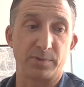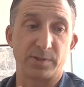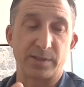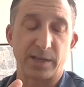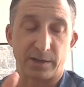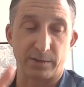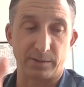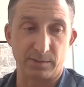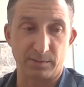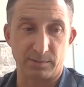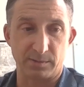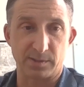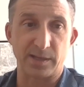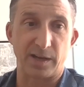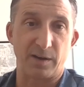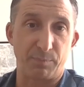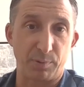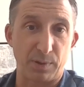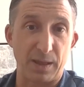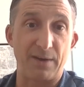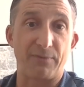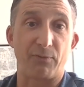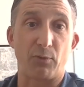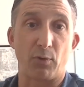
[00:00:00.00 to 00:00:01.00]
second set
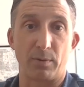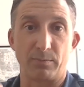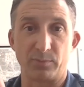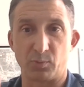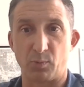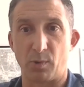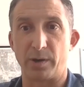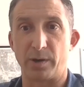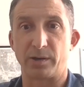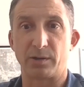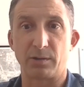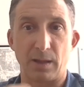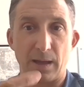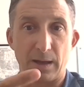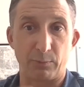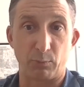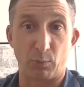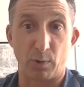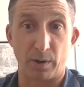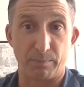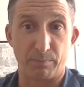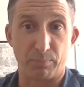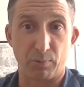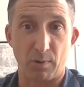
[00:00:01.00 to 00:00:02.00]
of platforms, one
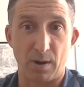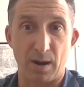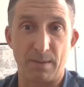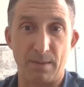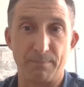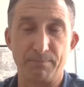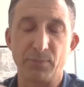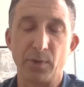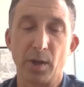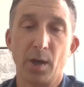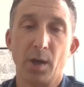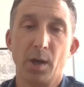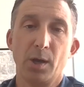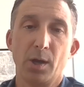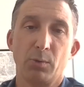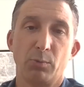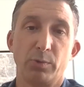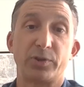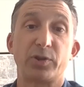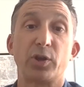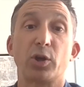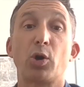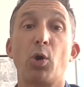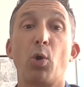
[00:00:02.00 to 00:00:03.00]
cloud, one prem,
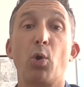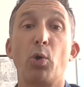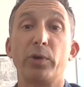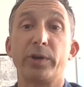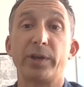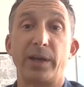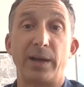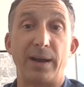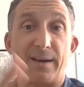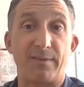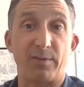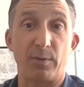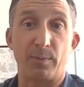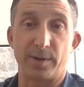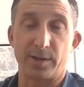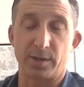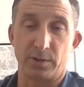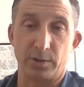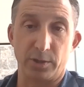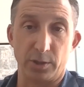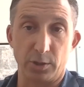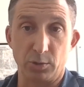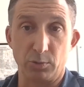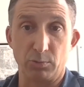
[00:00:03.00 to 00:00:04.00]
with the goal to get everybody
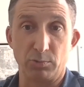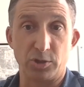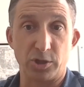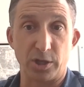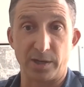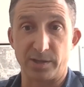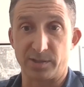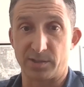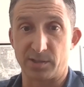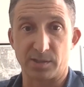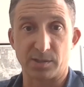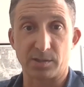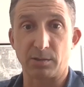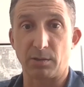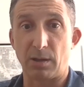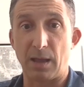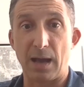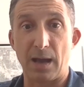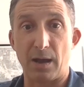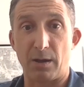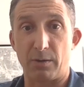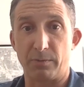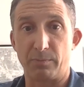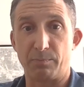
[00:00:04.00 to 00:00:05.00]
on the new Genesis
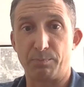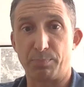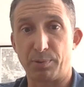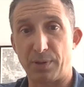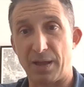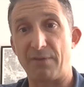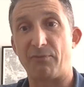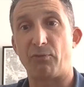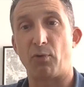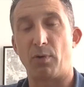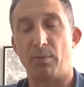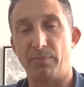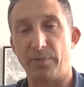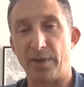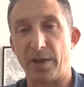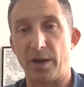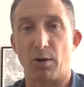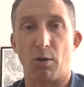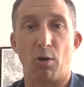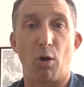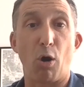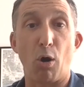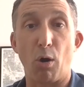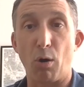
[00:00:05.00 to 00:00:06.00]
Cloud platform. They
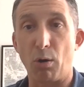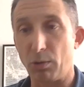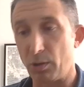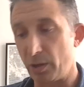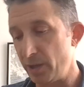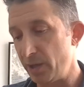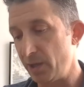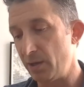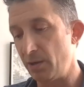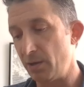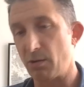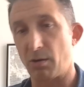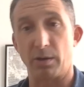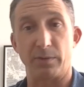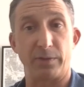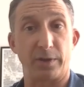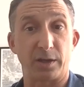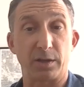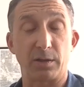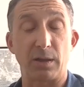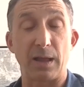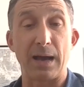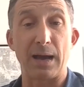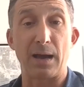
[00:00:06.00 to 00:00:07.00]
are all in on the
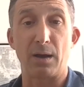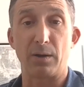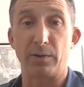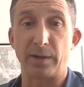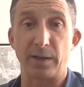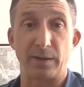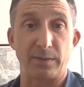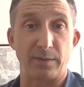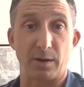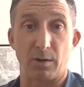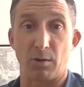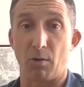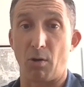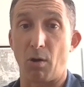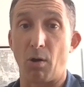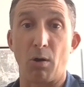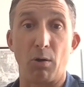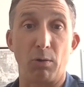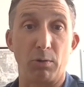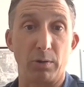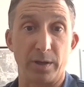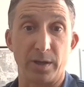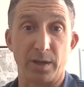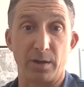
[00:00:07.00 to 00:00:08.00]
cloud and they are
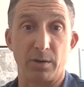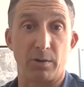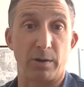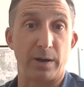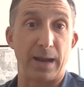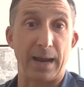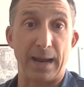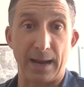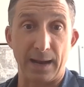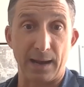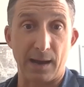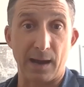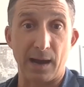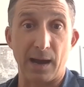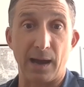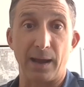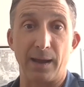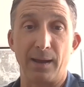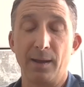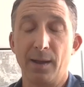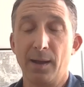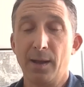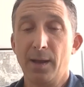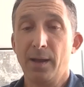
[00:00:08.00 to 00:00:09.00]
all in on AI.
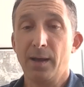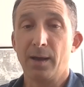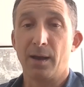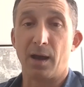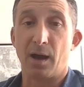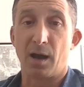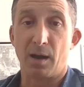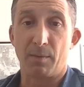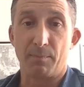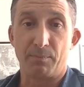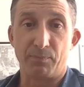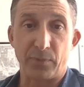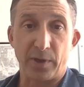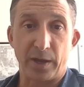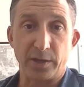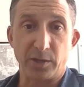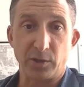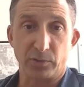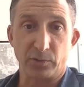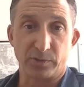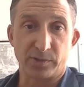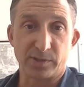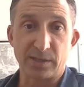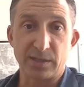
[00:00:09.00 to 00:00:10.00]

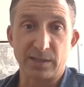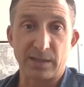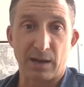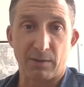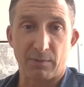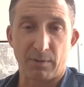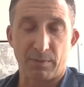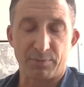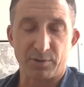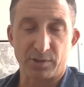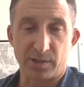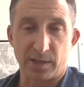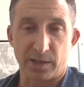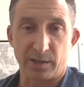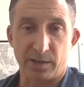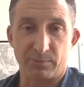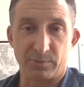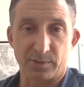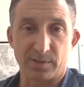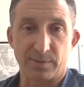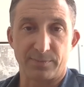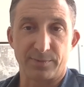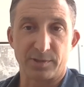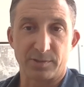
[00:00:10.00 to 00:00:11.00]
And you'll see that represented
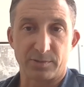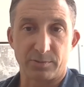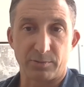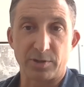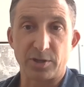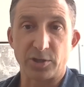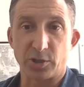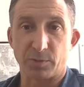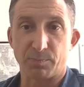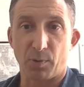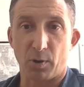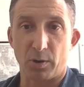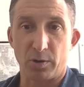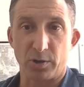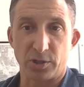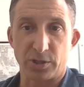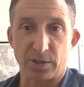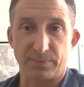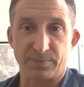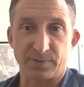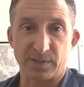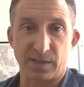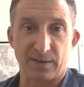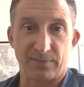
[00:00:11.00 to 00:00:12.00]
with some of the strategic
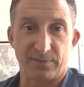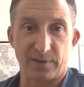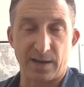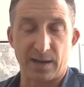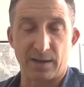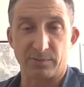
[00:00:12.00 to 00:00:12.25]
partnerships they've